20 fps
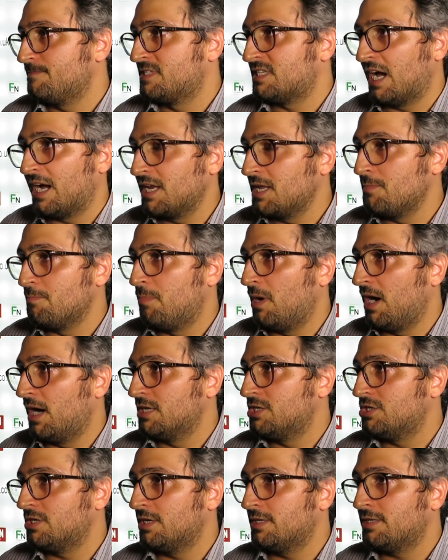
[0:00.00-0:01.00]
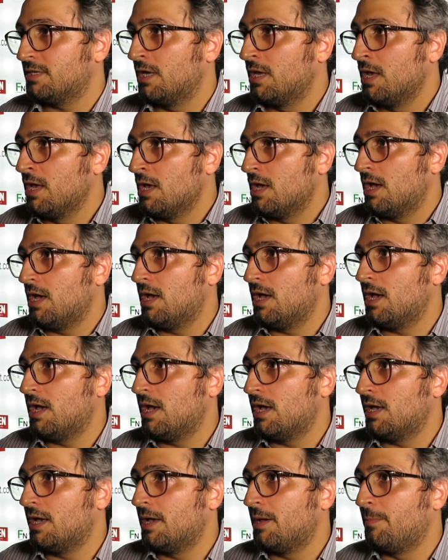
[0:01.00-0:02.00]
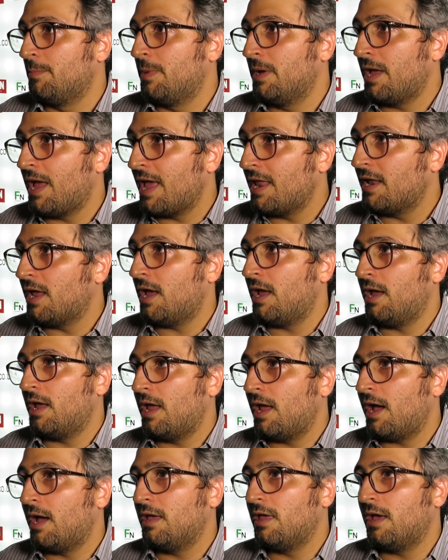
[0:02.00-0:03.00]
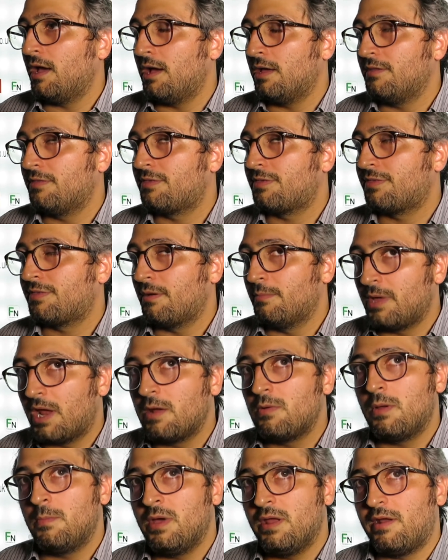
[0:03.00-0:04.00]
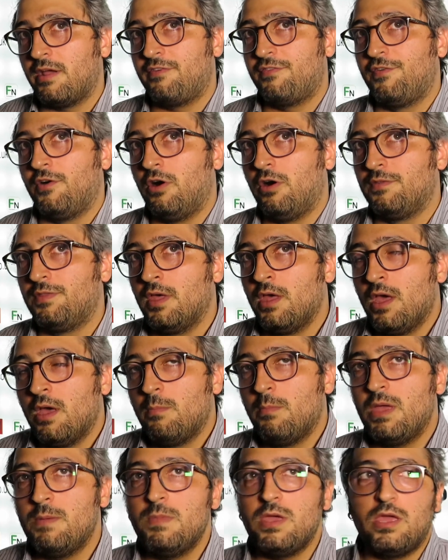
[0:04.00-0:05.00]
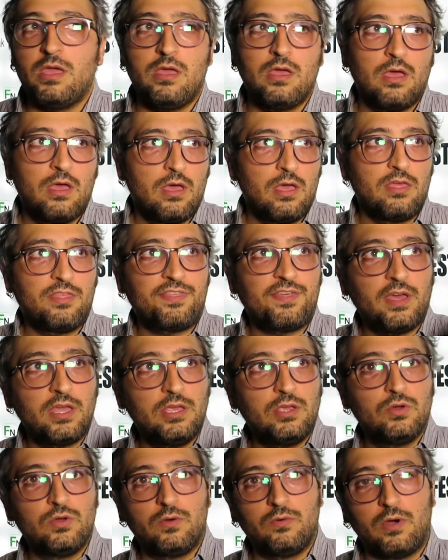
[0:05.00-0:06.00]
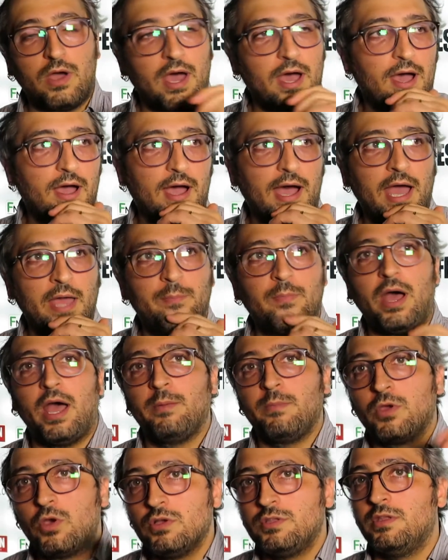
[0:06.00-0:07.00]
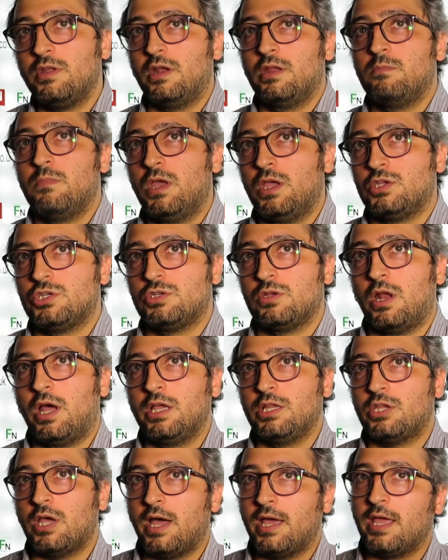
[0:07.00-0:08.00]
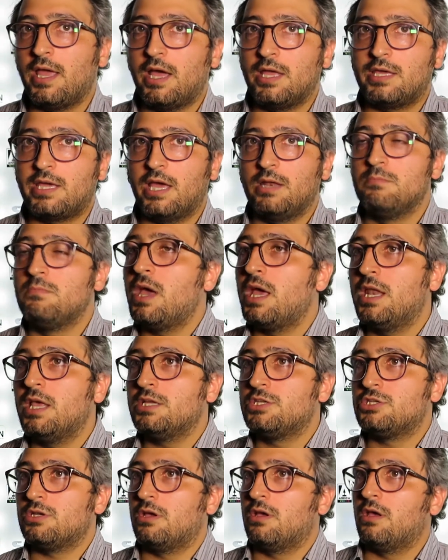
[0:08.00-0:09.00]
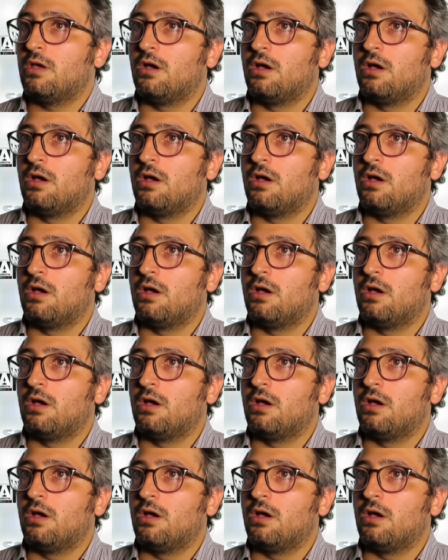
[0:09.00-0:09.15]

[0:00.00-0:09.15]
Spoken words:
tiny budget, I remember I thought maybe if I'm good in animation. I can manage